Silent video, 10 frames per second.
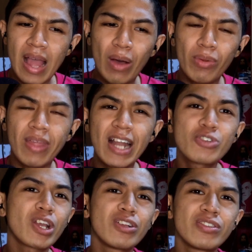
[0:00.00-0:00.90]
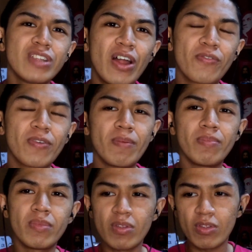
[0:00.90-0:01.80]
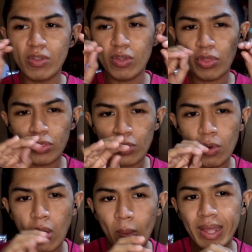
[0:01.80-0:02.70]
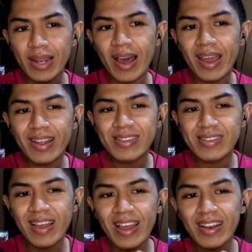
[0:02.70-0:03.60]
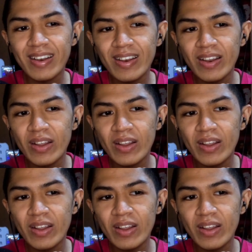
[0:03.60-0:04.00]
how that trickles down from throwaway lines that,